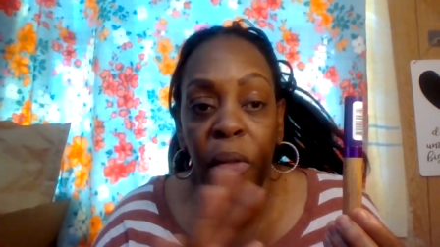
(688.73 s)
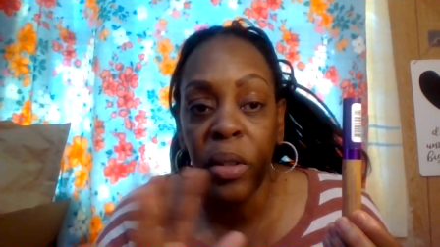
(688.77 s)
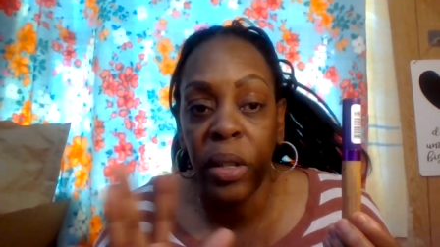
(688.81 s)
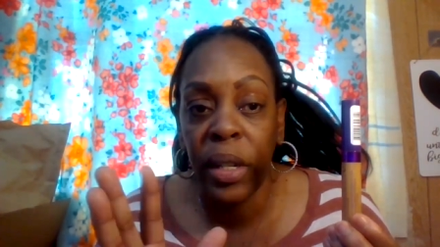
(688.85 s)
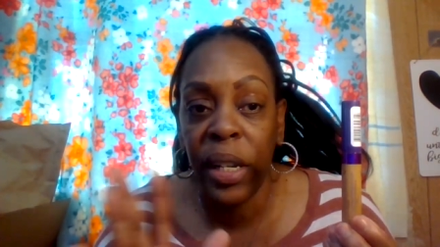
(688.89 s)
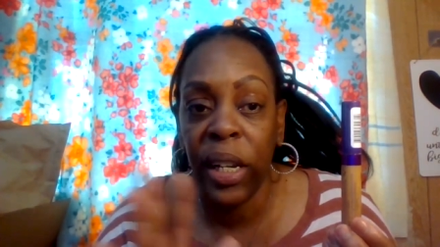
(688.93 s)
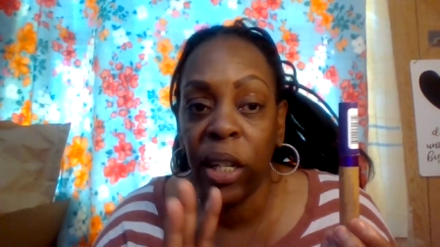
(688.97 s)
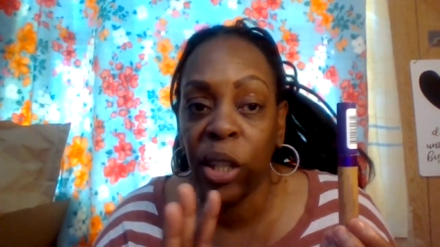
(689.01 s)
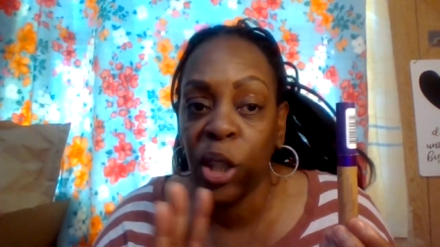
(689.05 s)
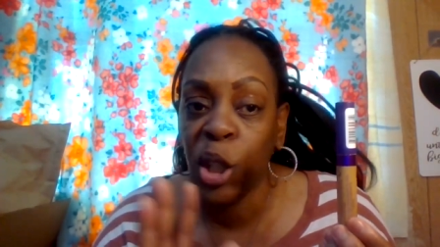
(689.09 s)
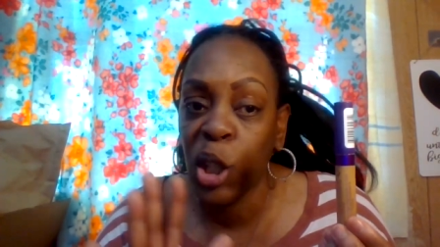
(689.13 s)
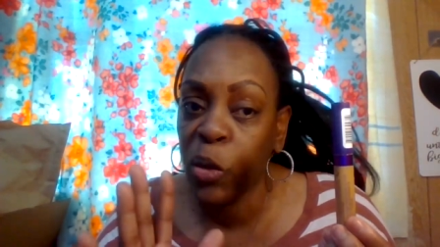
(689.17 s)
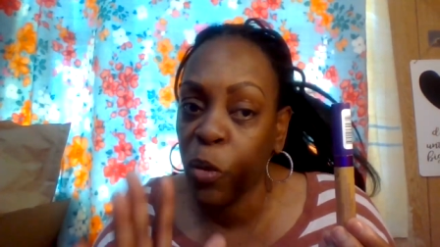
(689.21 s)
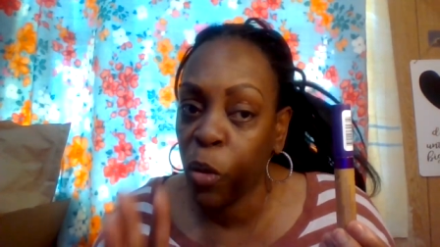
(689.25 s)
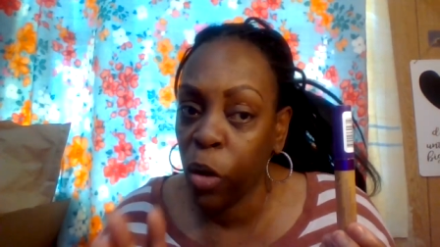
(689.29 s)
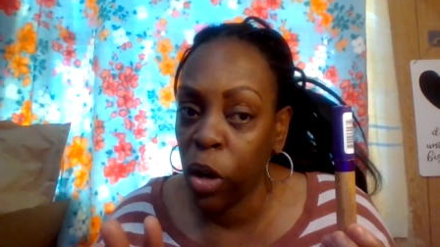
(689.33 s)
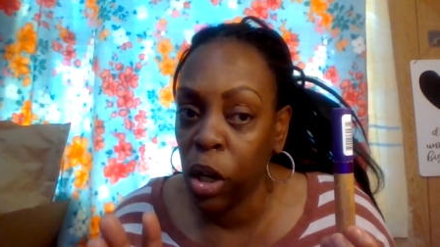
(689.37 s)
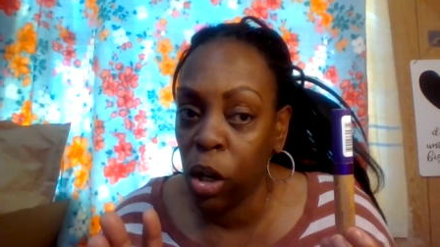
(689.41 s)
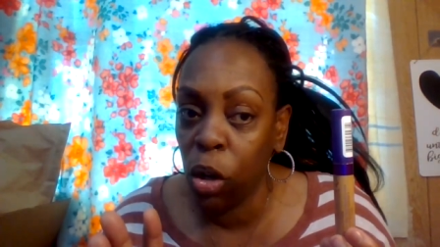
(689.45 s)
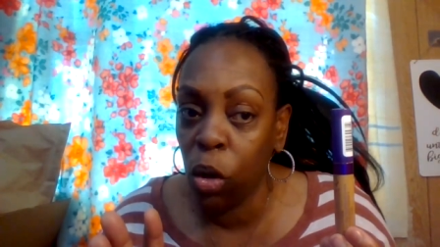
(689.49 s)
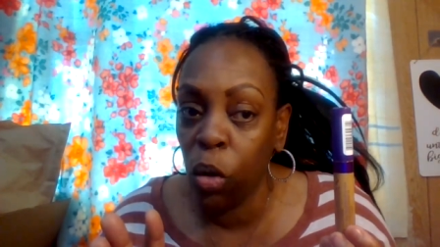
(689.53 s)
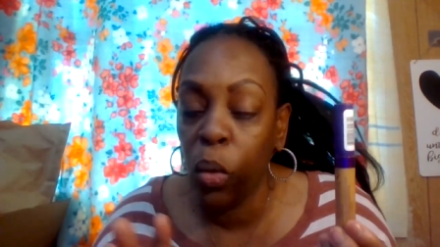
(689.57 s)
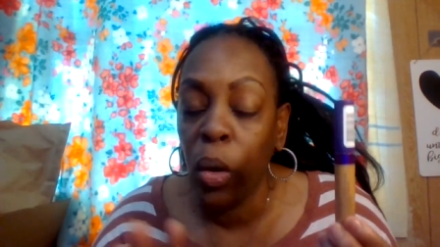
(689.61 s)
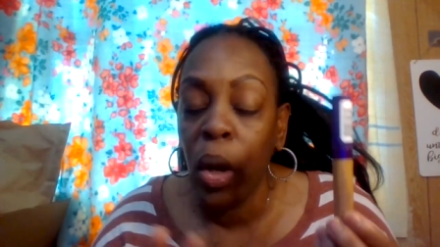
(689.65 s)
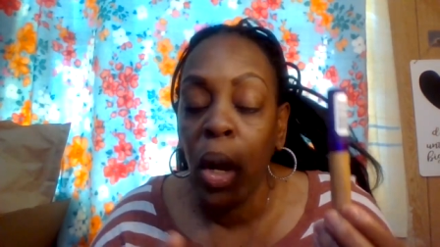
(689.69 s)
is easiest for
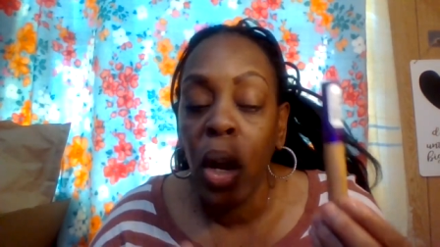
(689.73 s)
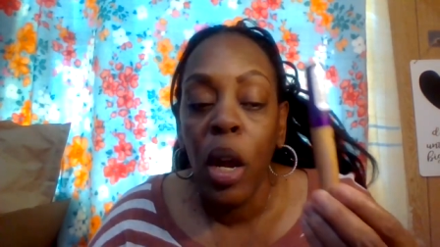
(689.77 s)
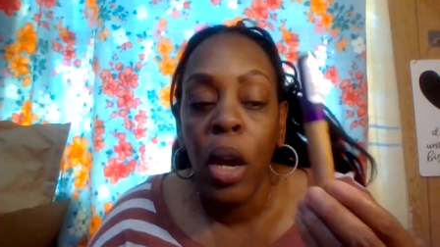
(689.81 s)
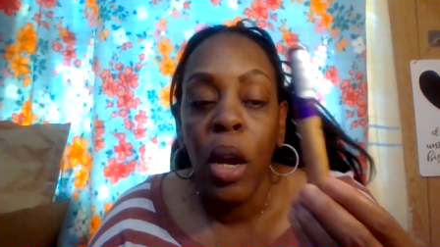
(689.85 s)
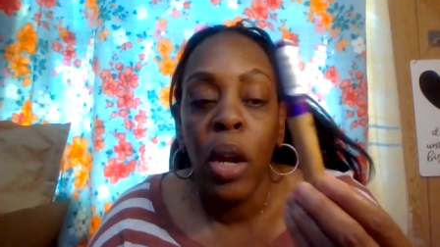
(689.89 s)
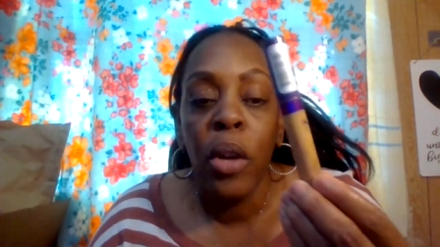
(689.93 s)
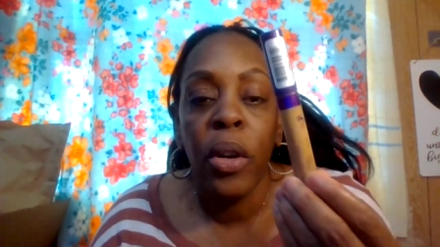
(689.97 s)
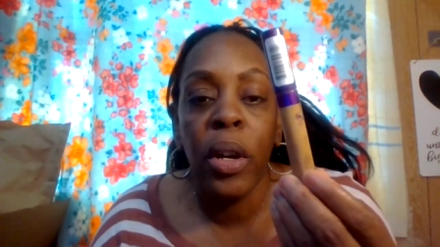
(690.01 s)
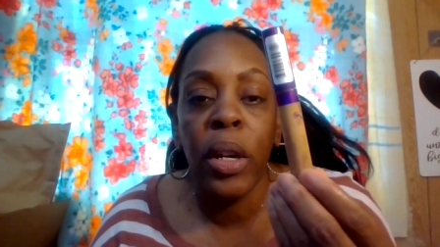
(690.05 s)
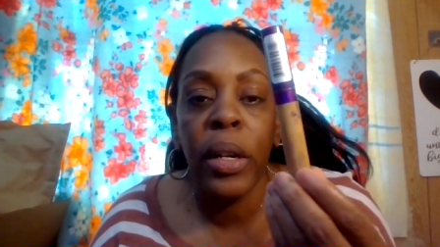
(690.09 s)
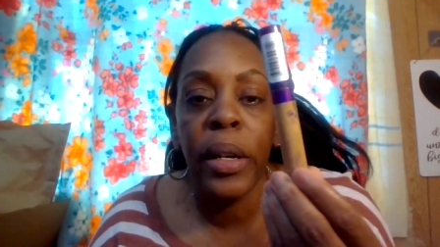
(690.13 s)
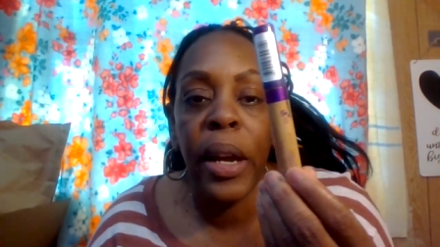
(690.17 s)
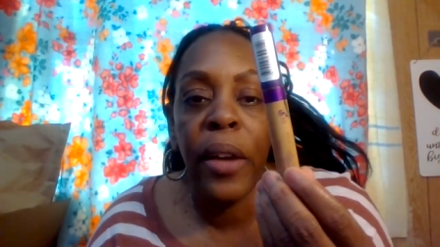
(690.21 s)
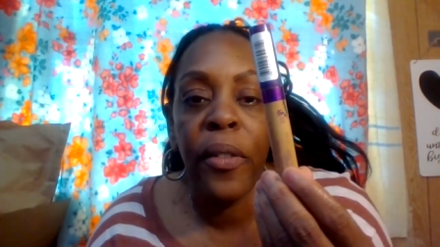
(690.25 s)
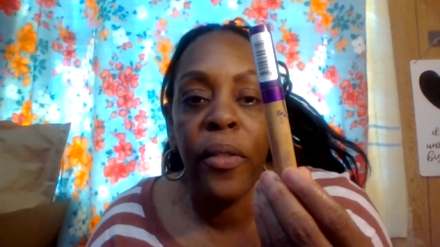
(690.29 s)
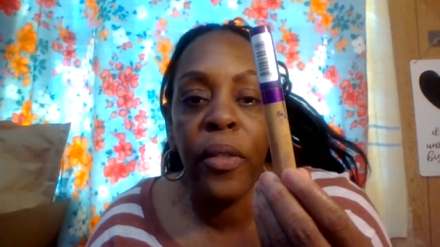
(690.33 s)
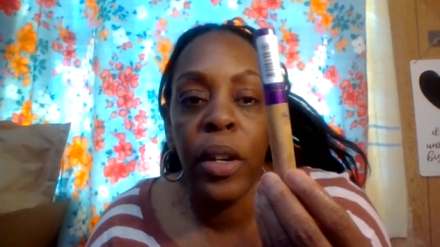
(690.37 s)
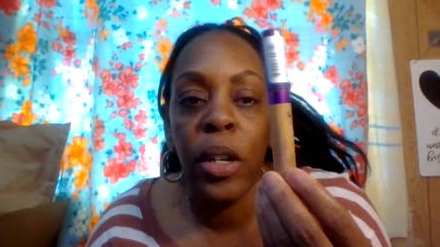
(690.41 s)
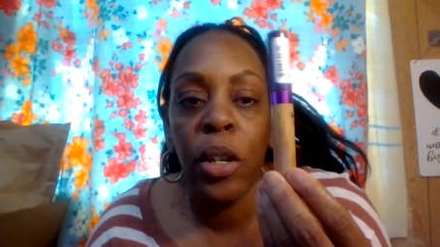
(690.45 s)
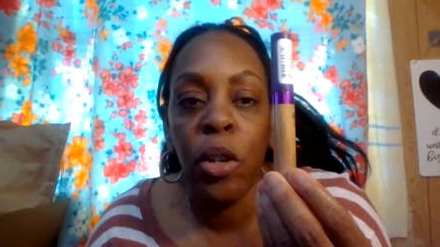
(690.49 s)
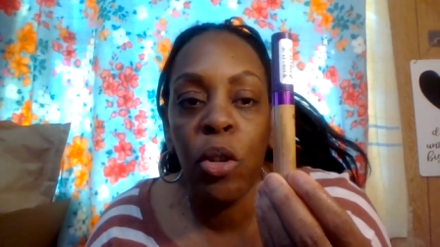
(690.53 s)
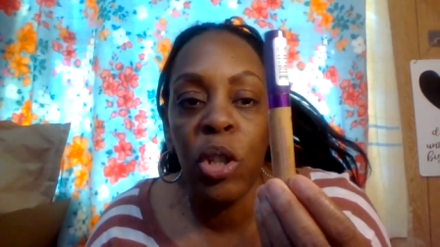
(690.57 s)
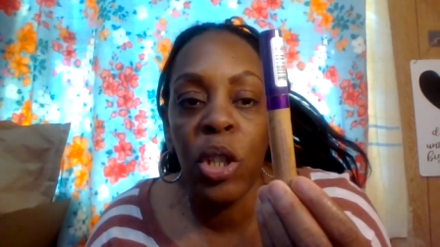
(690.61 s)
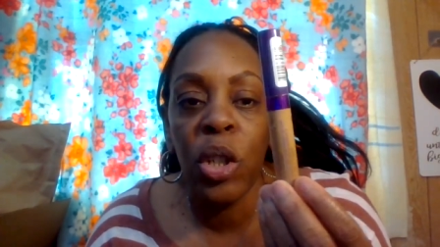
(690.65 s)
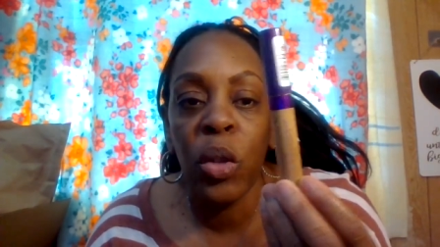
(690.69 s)
you you can
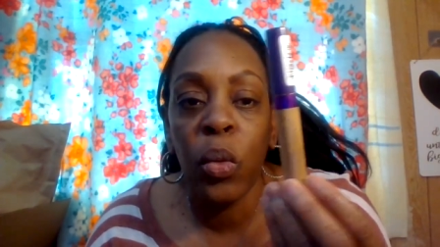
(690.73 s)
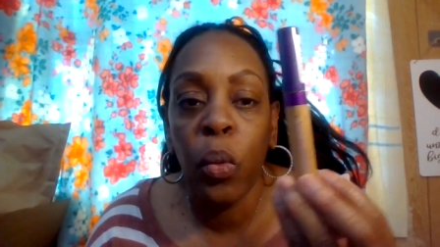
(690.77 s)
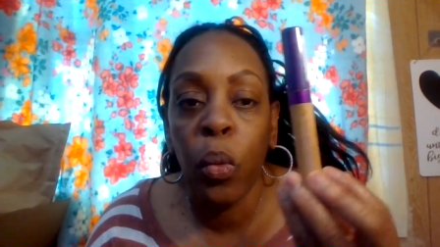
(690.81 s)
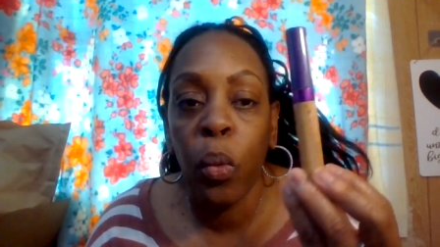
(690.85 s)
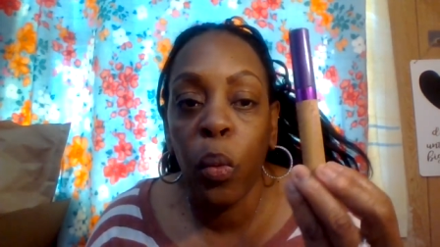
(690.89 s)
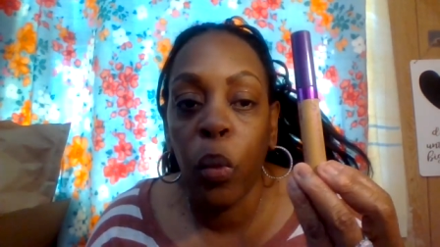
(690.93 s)
definitely use